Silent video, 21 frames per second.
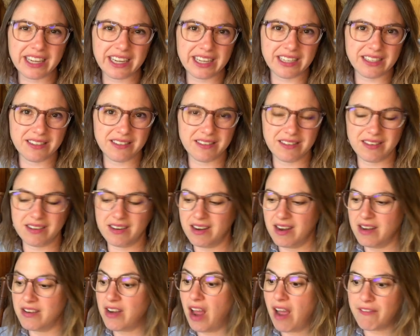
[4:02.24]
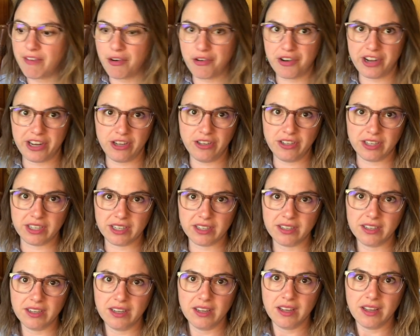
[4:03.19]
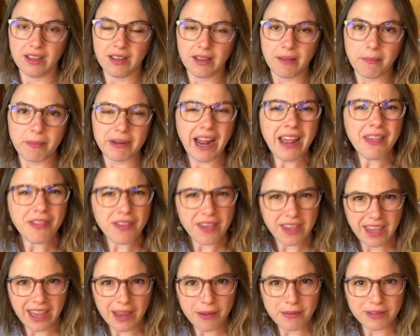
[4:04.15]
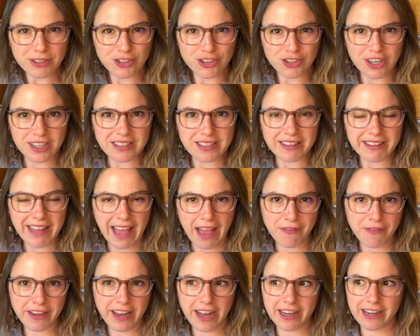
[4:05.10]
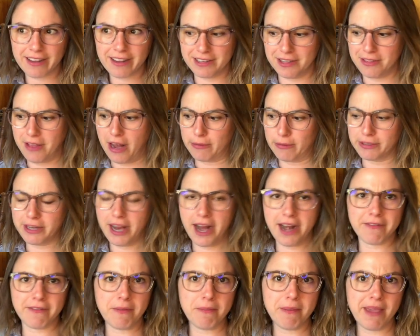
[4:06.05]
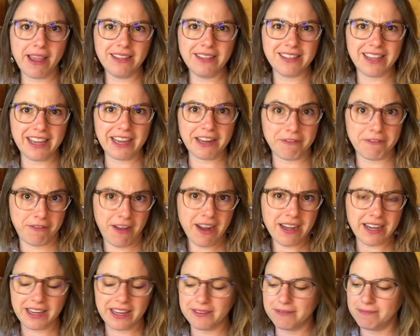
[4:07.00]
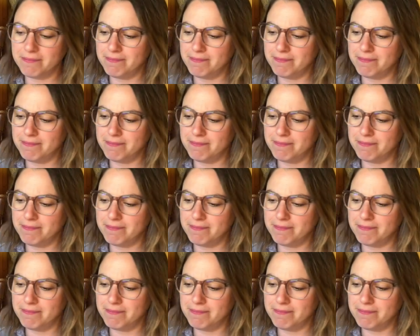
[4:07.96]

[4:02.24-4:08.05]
and not very good. But I think he was just laughing at it because he thought it was kind of amazing and funny.